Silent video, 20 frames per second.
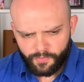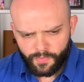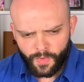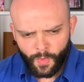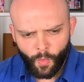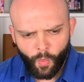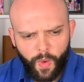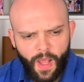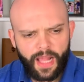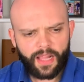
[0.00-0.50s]

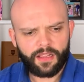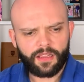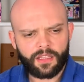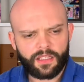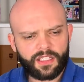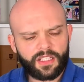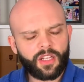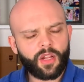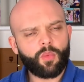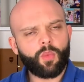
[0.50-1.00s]
well,
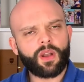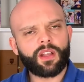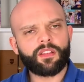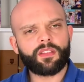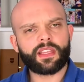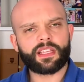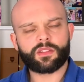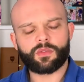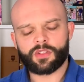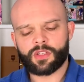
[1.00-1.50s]
you know, one
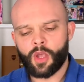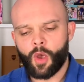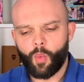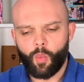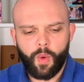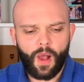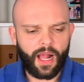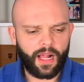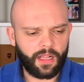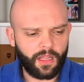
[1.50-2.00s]
of the things was,
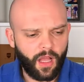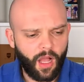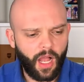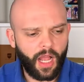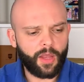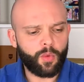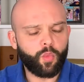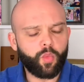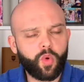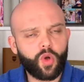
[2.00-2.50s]
well,
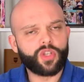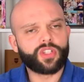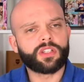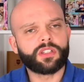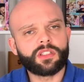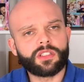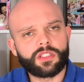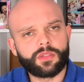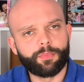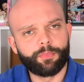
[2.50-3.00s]
I
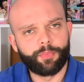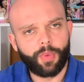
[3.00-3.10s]
wouldn't take